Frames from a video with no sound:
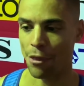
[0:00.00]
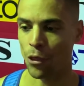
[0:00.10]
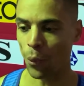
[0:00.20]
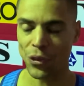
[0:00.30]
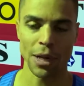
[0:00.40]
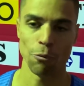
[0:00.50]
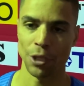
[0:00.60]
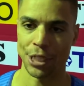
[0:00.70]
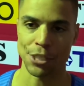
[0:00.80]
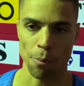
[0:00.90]
the only thing I'm
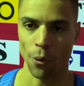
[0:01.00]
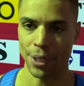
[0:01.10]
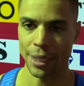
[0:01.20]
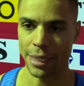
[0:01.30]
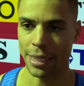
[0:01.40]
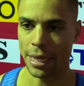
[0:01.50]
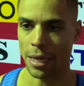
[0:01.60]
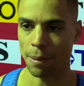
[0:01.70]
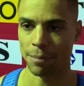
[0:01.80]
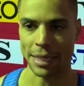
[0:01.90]
really disappointed in,
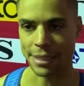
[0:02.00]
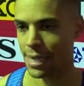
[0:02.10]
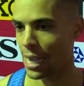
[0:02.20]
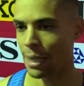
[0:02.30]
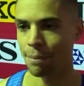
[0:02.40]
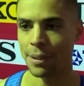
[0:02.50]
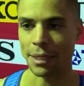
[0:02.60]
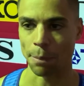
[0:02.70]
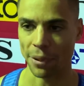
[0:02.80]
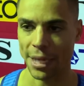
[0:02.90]
not the time,
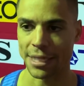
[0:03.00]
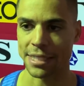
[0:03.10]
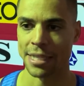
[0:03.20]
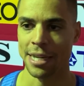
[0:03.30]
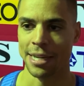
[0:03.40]
not the place,